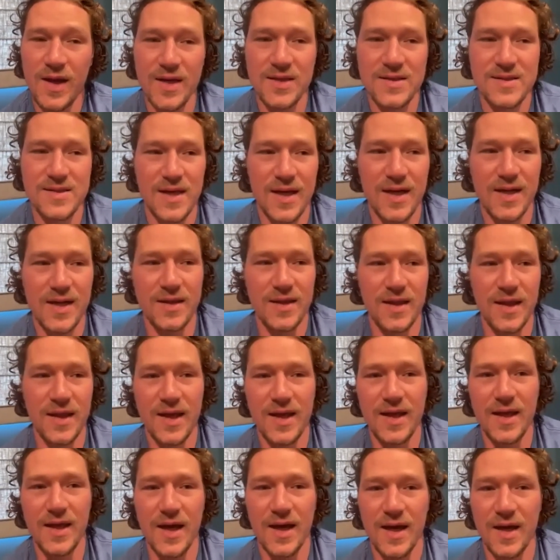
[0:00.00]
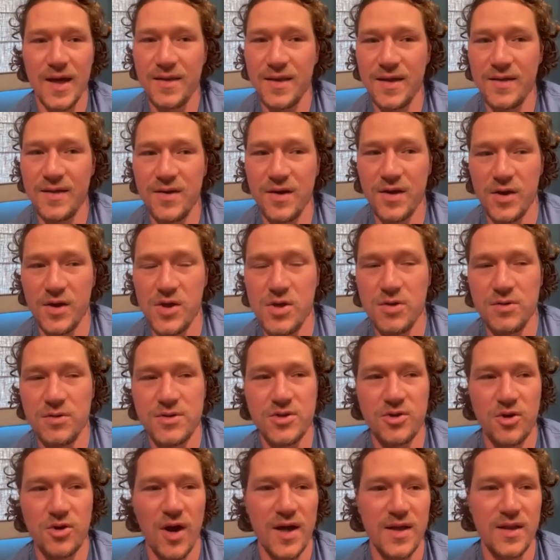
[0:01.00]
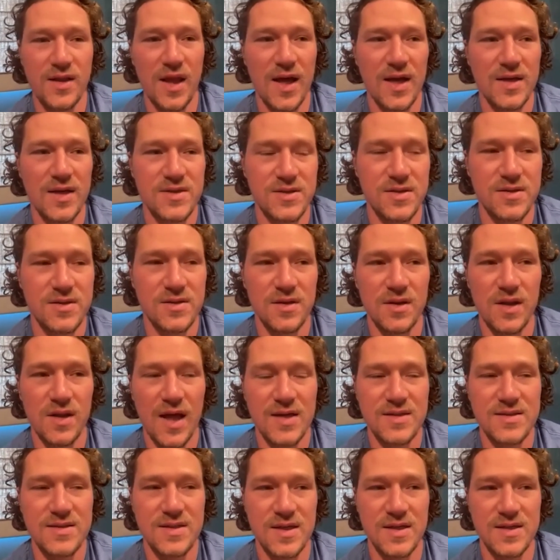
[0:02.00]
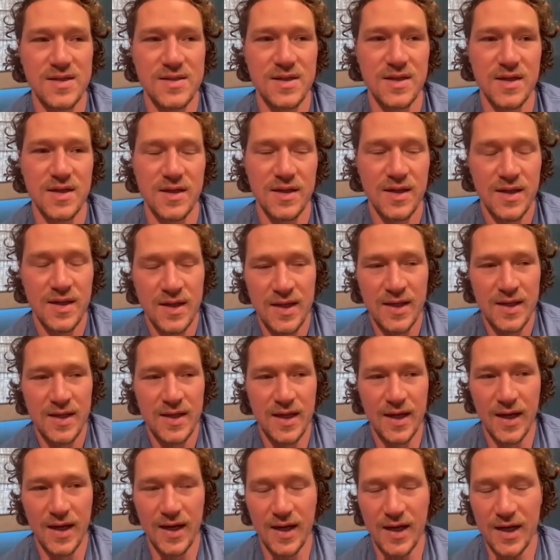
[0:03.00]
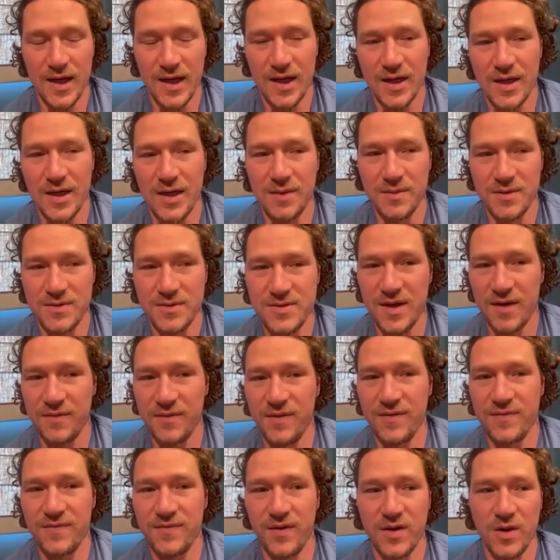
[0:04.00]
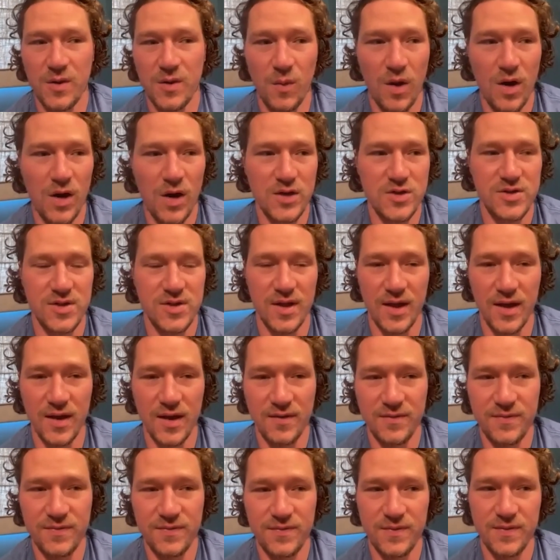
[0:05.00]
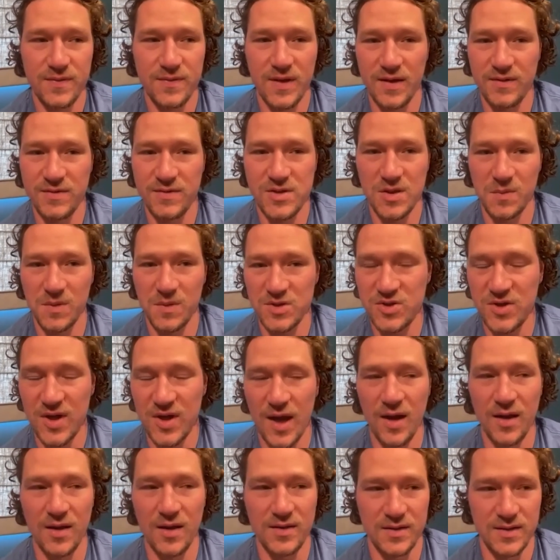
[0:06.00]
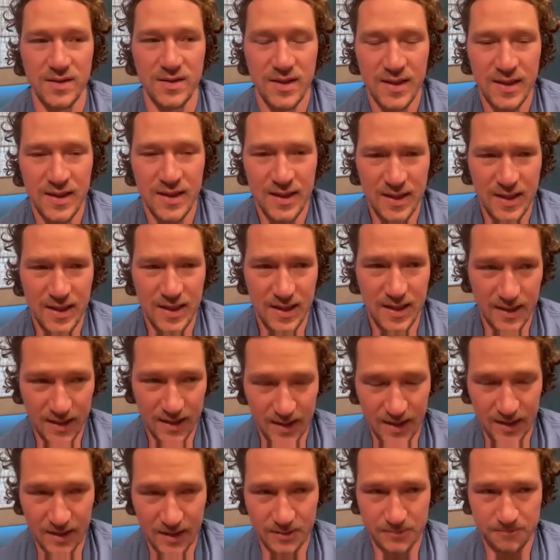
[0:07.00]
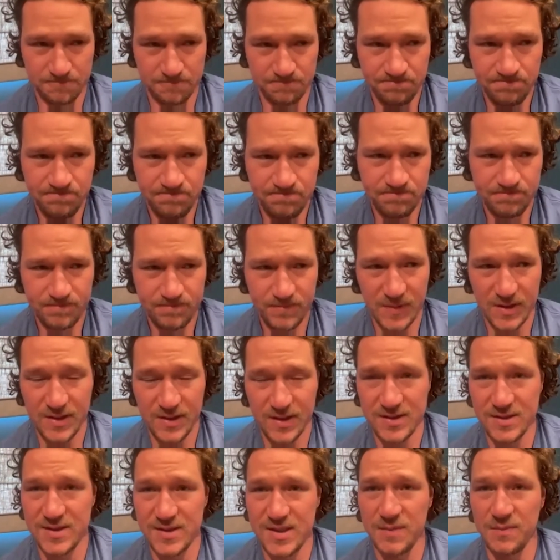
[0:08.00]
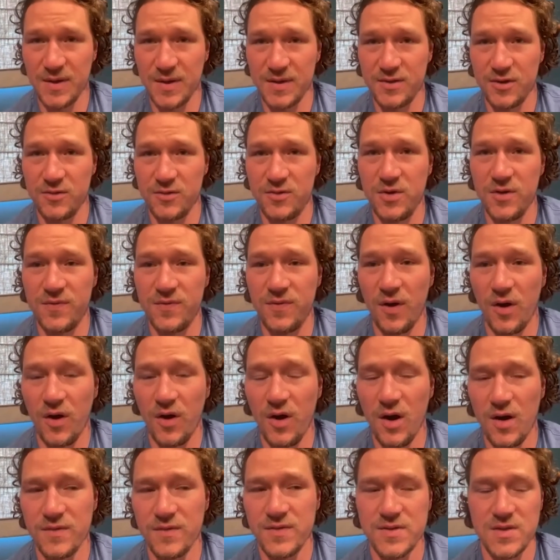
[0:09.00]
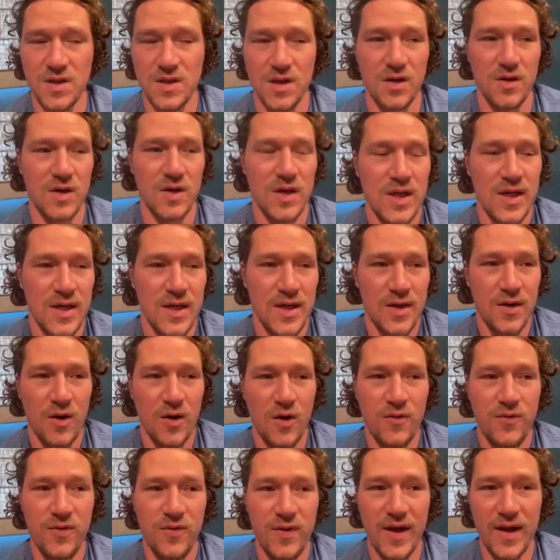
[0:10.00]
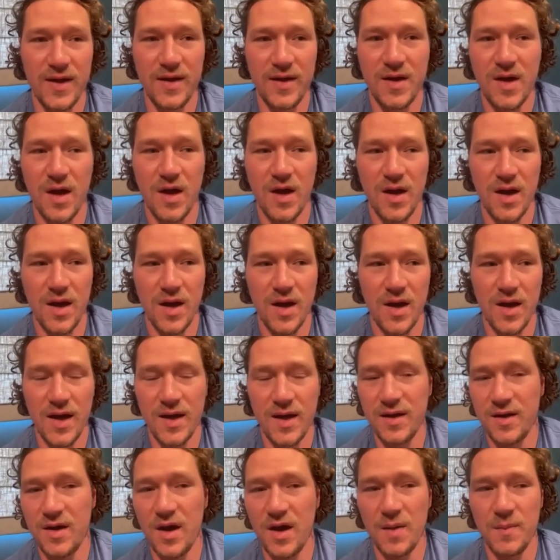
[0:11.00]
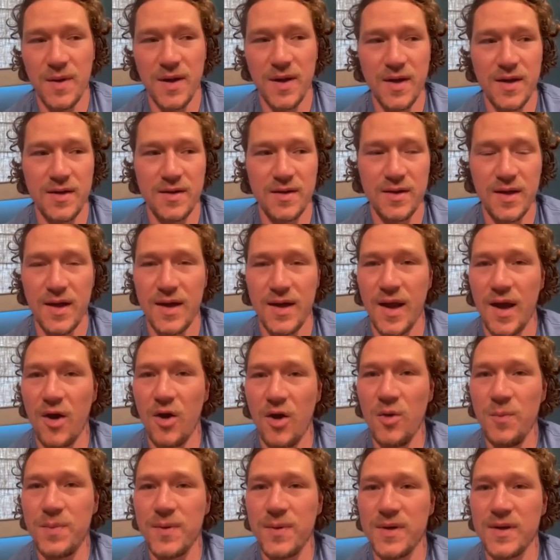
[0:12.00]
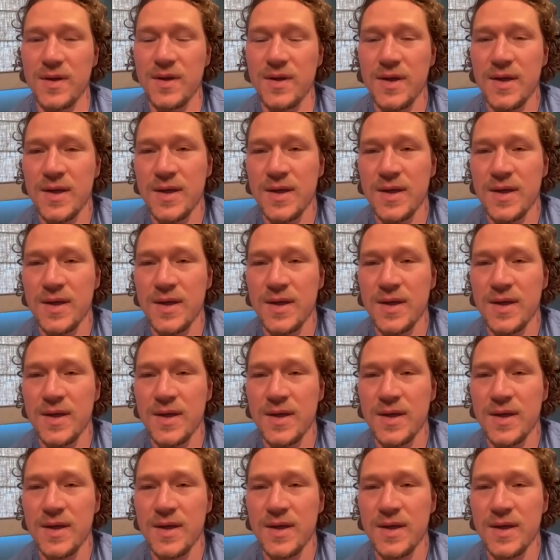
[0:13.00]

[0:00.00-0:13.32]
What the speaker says: I said, they took a huge stride last season, and it was definitely fun to watch. They have so much talent, and it doesn't seem like they're too far off. So hopefully I can come in and help. And